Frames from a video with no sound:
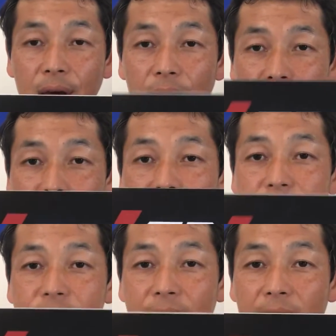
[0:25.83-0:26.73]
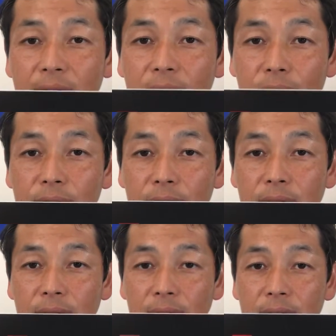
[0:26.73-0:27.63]
under this
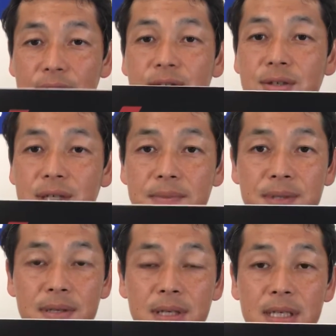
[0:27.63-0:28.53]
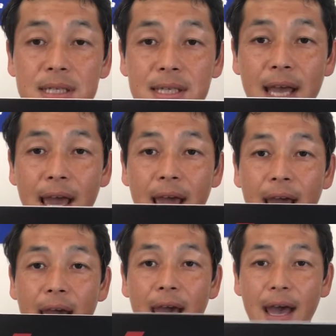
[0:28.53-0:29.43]
category Extreme Series
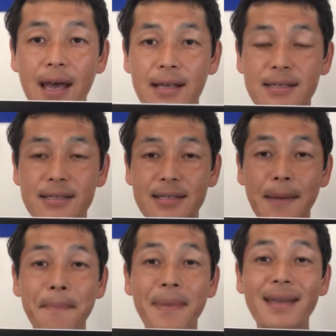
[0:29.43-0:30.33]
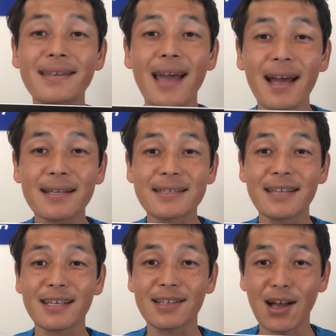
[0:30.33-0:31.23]
has the Metax
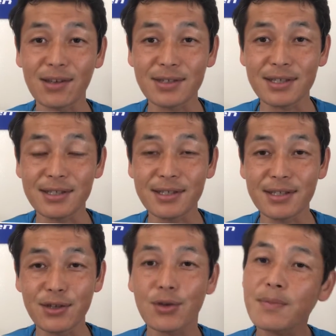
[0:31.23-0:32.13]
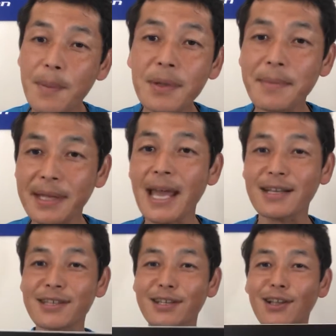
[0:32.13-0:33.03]
technology. Do you remember the
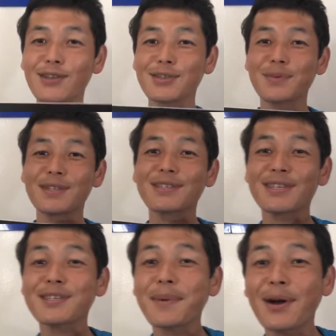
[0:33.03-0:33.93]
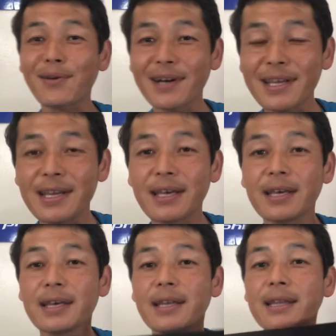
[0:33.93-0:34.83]
Metax technology we discussed about already?
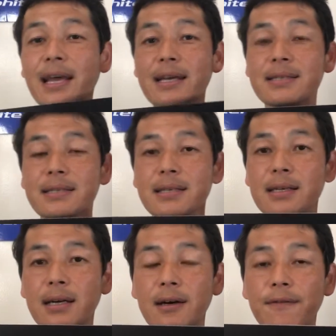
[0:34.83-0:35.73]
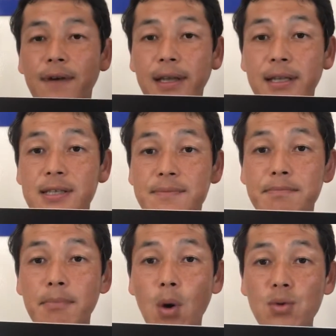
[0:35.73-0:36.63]
That's the uh, Phiten's
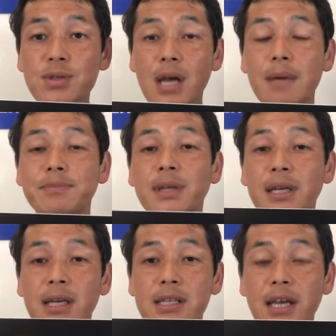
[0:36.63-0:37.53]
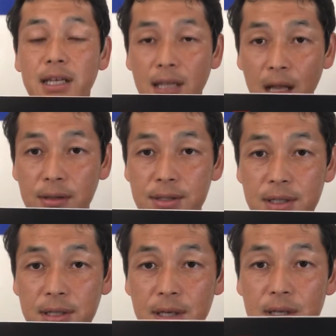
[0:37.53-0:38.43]
most updated technology.
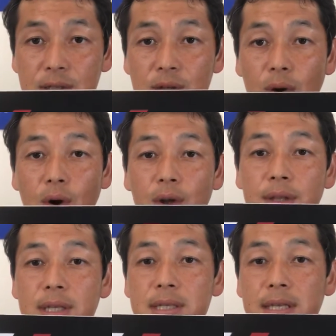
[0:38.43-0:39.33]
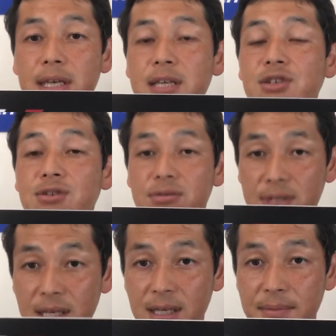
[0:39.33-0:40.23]
So this
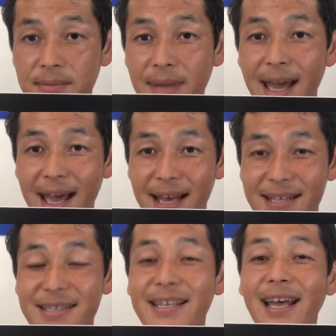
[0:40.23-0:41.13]
Extreme has